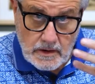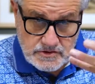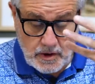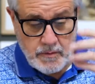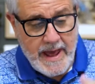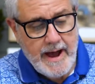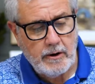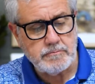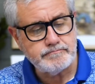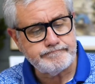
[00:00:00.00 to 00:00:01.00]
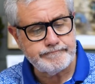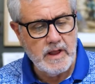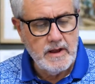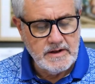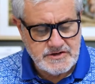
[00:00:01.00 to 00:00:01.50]
So now,
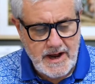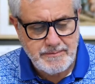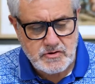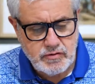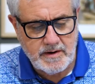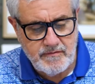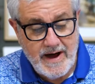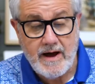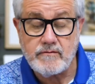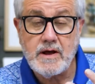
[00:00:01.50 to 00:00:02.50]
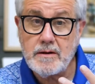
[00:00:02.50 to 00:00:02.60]
chapter 25,